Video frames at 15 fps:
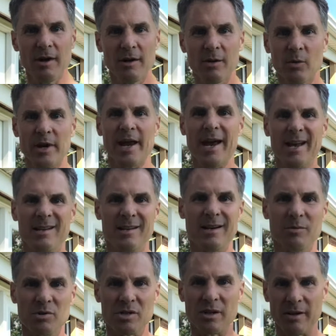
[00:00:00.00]
we got
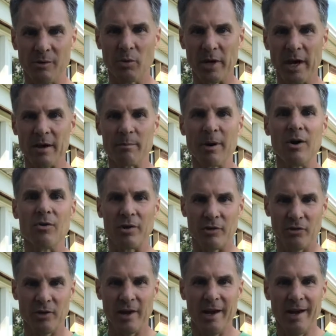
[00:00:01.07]
a
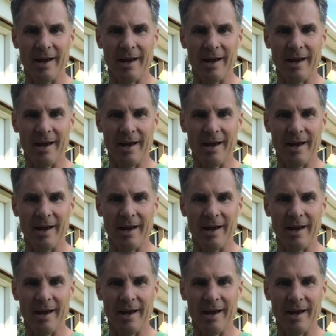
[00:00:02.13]
bonus.